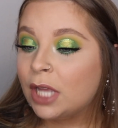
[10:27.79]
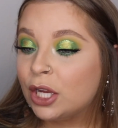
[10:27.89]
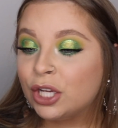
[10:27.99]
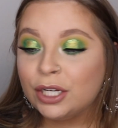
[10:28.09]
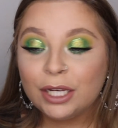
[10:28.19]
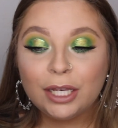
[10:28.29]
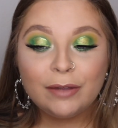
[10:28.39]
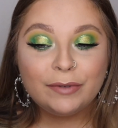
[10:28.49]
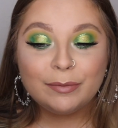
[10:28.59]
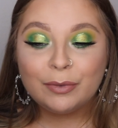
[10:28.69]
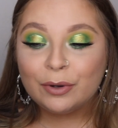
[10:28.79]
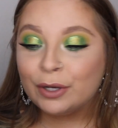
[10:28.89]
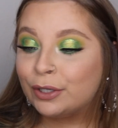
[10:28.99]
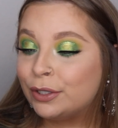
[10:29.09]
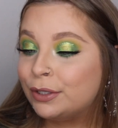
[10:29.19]
Couldn't have loved it
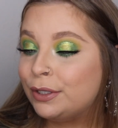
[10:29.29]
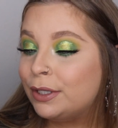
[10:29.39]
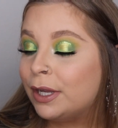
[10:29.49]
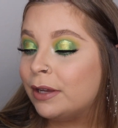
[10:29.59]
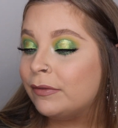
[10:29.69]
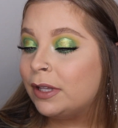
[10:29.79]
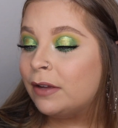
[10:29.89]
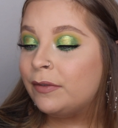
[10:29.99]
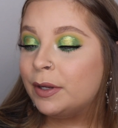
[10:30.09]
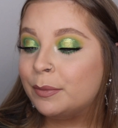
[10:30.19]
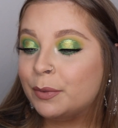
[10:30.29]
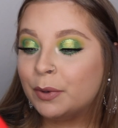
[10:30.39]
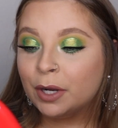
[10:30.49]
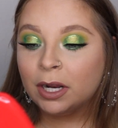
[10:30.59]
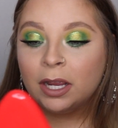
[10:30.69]
more. Couldn't have loved it
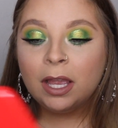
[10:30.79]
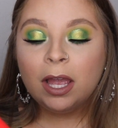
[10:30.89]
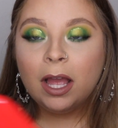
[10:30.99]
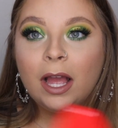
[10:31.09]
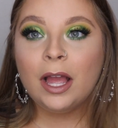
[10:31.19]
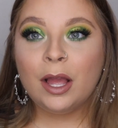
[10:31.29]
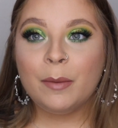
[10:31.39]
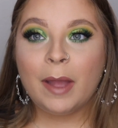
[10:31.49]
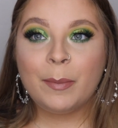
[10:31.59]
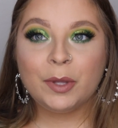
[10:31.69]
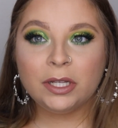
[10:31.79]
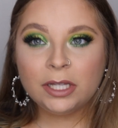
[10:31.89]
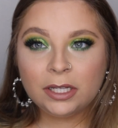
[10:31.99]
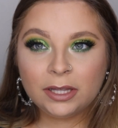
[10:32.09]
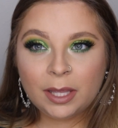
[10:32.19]
more. I put a
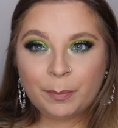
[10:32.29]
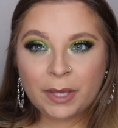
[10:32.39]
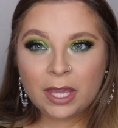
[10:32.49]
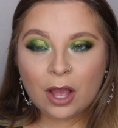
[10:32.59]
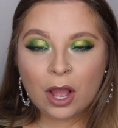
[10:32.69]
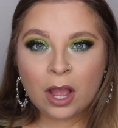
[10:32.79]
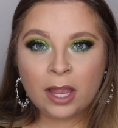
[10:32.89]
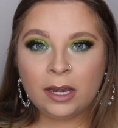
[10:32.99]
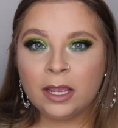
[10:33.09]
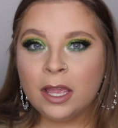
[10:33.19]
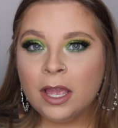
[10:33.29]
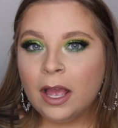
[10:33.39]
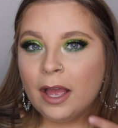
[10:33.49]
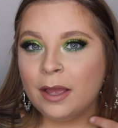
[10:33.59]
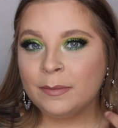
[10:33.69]
little lippy on.
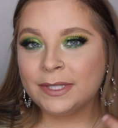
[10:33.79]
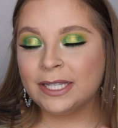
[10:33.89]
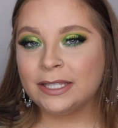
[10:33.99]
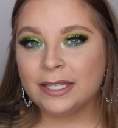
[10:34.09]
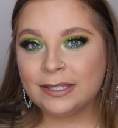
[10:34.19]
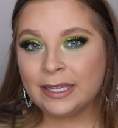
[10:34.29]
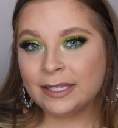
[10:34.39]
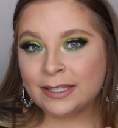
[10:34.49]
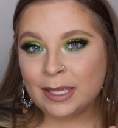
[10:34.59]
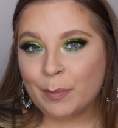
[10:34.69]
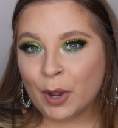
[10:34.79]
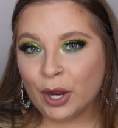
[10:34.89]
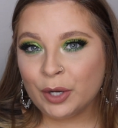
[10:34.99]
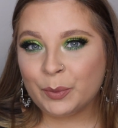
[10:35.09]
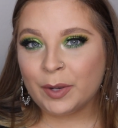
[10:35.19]
Since this is the
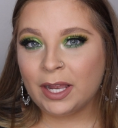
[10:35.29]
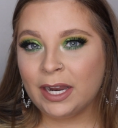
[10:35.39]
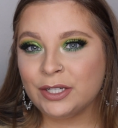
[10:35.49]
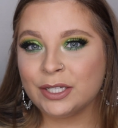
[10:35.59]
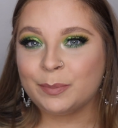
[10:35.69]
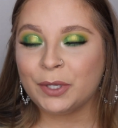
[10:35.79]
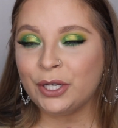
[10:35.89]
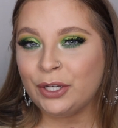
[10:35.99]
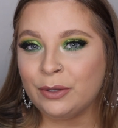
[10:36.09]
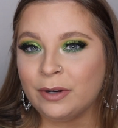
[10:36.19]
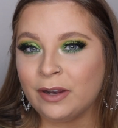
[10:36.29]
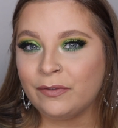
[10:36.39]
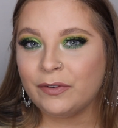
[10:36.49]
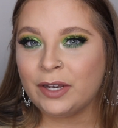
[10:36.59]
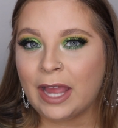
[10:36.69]
part 1, I just put a nude on
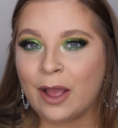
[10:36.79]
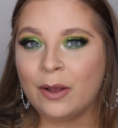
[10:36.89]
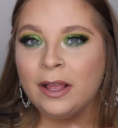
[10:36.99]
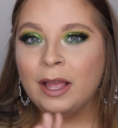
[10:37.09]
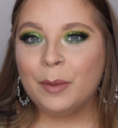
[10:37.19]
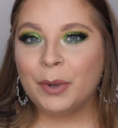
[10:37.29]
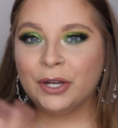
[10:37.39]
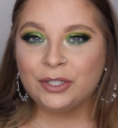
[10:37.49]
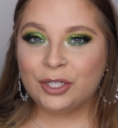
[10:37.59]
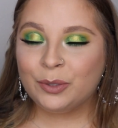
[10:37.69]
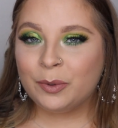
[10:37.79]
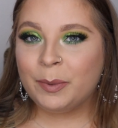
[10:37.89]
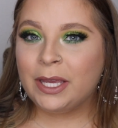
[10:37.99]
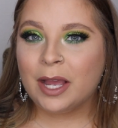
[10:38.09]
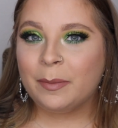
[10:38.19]
for now. Part 2 will
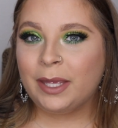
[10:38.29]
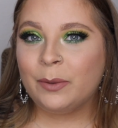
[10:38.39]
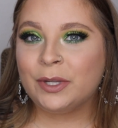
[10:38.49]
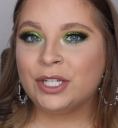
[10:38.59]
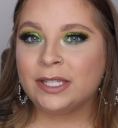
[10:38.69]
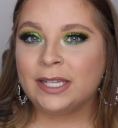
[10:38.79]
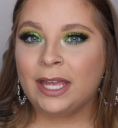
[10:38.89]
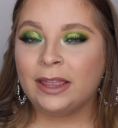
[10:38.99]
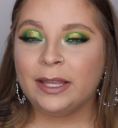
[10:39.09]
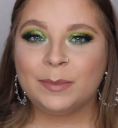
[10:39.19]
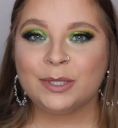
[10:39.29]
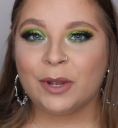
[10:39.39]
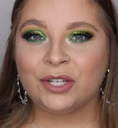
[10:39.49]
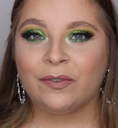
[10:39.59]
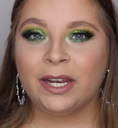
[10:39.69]
be coming, which is a lip
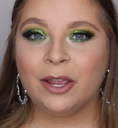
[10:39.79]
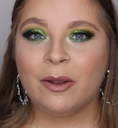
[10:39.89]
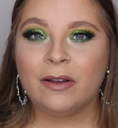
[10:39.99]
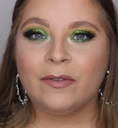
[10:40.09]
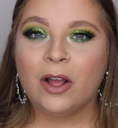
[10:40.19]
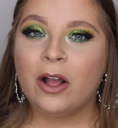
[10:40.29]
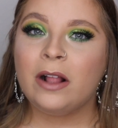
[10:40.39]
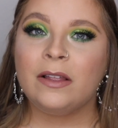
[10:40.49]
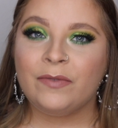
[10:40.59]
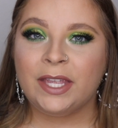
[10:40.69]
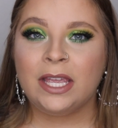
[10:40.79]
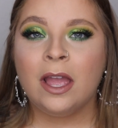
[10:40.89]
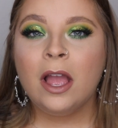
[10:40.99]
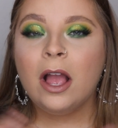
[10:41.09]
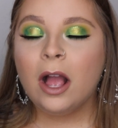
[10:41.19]
swatch video of all of the
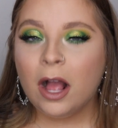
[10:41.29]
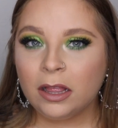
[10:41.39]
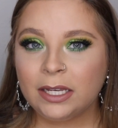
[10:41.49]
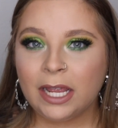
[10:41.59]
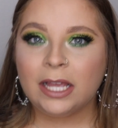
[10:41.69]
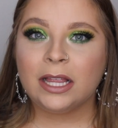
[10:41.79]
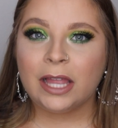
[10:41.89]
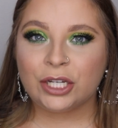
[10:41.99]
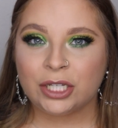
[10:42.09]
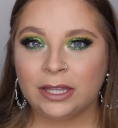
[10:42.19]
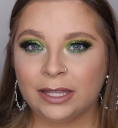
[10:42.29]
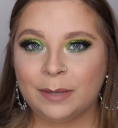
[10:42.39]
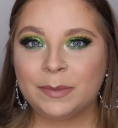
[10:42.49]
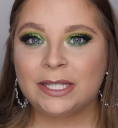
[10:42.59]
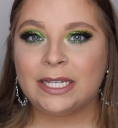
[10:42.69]
holiday collection
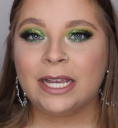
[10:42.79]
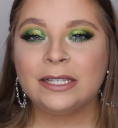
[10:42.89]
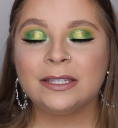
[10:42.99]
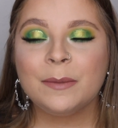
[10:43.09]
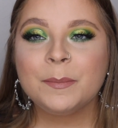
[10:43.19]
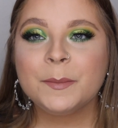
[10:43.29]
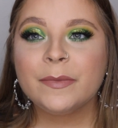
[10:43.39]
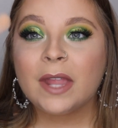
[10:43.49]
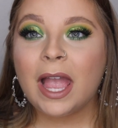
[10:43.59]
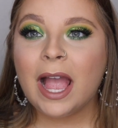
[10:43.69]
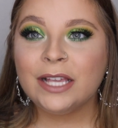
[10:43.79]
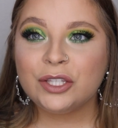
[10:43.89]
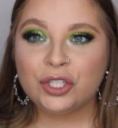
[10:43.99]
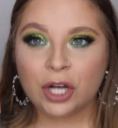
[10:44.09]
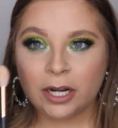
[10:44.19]
lipsticks. I
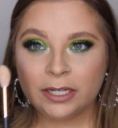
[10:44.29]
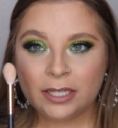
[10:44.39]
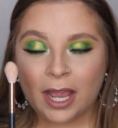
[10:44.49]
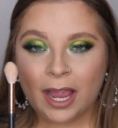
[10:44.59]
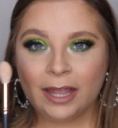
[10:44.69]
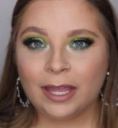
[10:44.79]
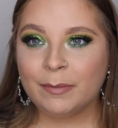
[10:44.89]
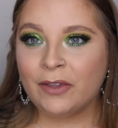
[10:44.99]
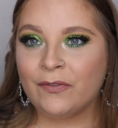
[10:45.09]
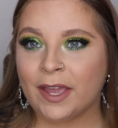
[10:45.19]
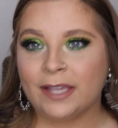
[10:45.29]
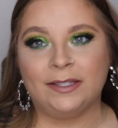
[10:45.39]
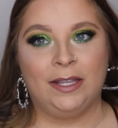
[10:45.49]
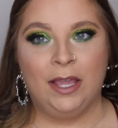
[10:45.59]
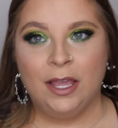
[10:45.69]
started to highlight my
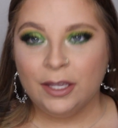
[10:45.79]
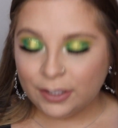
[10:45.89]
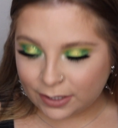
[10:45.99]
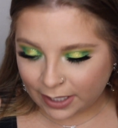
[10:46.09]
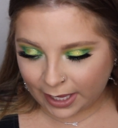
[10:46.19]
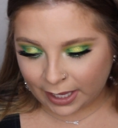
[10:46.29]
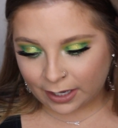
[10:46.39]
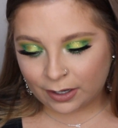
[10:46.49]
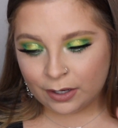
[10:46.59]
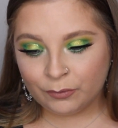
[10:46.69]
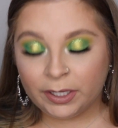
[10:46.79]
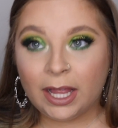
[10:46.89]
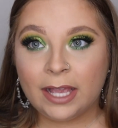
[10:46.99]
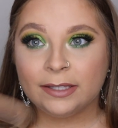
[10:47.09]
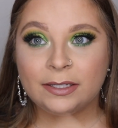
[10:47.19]
face and
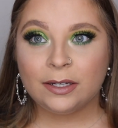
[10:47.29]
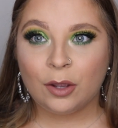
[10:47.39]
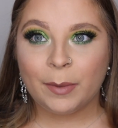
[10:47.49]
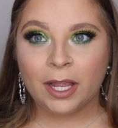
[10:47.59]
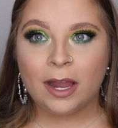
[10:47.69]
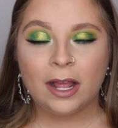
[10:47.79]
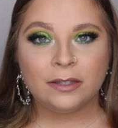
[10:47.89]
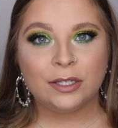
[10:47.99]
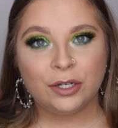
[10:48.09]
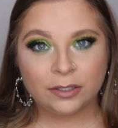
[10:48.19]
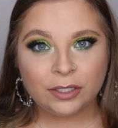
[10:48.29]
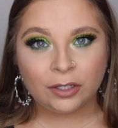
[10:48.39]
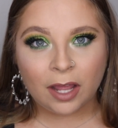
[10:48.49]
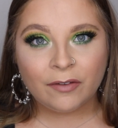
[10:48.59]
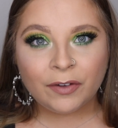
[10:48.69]
realized, oh my god, Allyson, you're
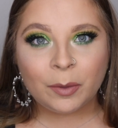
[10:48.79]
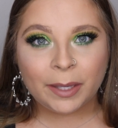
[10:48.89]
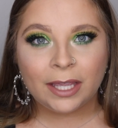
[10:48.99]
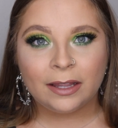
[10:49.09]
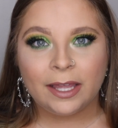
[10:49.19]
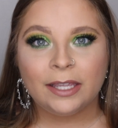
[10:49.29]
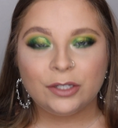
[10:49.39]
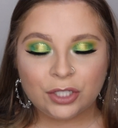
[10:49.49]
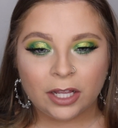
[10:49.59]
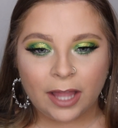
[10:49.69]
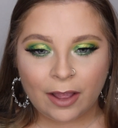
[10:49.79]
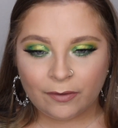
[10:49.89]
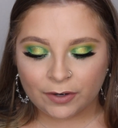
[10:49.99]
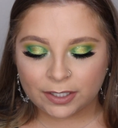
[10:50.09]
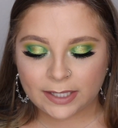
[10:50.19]
still not filming. Like, chill
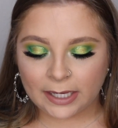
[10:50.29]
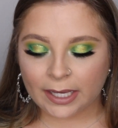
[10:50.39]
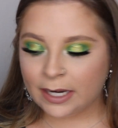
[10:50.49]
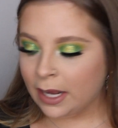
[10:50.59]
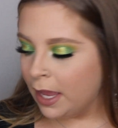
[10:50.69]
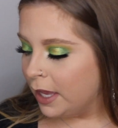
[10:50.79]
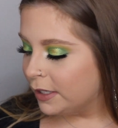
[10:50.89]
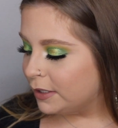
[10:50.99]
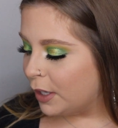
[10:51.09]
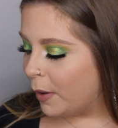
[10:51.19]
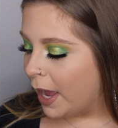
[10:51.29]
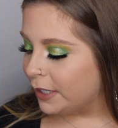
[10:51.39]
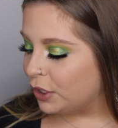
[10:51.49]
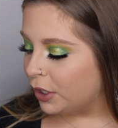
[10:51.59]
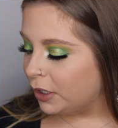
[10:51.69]
out for a second. So
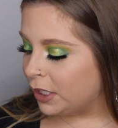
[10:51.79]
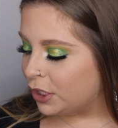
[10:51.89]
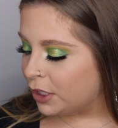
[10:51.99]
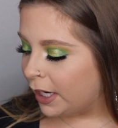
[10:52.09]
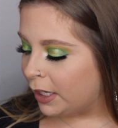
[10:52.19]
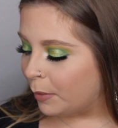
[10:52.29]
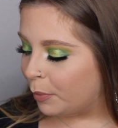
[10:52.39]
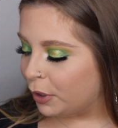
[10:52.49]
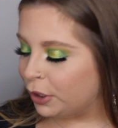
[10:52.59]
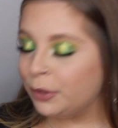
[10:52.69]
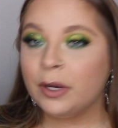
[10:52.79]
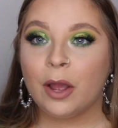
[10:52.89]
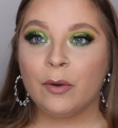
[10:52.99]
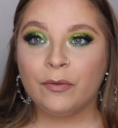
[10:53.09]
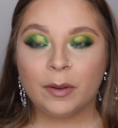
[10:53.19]
I took the shade
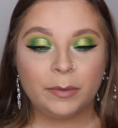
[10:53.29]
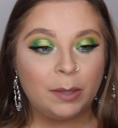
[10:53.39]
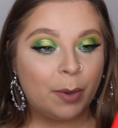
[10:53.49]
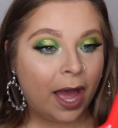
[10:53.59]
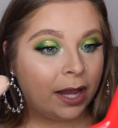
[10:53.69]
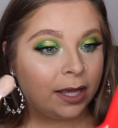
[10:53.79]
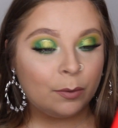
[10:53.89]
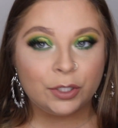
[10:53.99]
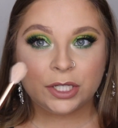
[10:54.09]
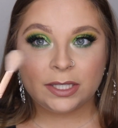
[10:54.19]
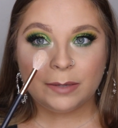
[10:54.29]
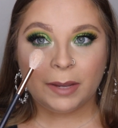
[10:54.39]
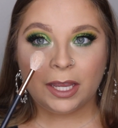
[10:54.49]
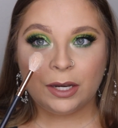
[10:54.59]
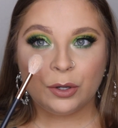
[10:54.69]
Pluto from the palette, which is in
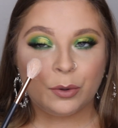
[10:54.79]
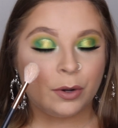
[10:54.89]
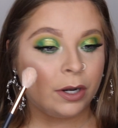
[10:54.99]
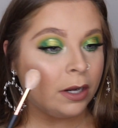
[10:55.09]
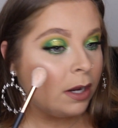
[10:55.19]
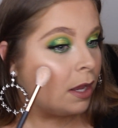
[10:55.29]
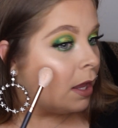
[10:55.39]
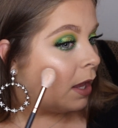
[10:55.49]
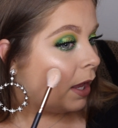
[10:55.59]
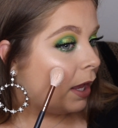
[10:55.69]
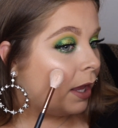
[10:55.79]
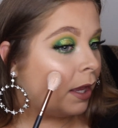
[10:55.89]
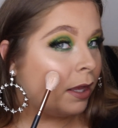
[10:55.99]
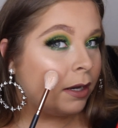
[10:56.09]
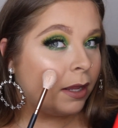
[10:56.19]
my inner corner.
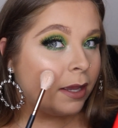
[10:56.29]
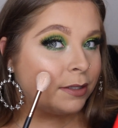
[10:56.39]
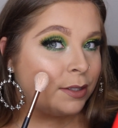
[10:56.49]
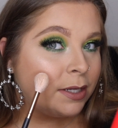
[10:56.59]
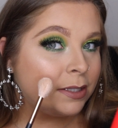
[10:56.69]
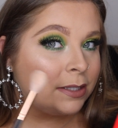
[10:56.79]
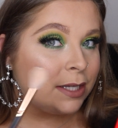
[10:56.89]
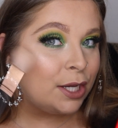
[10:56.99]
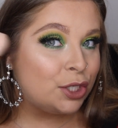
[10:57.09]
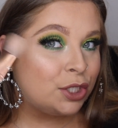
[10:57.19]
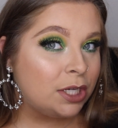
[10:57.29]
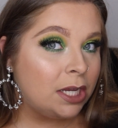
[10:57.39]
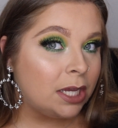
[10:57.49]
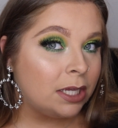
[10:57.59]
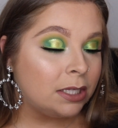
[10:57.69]
And as you can see,
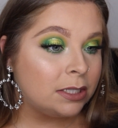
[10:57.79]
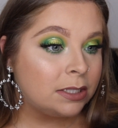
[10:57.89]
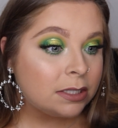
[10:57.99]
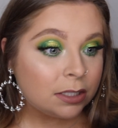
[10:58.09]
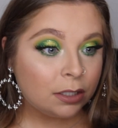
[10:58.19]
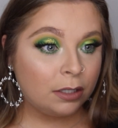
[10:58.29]
she is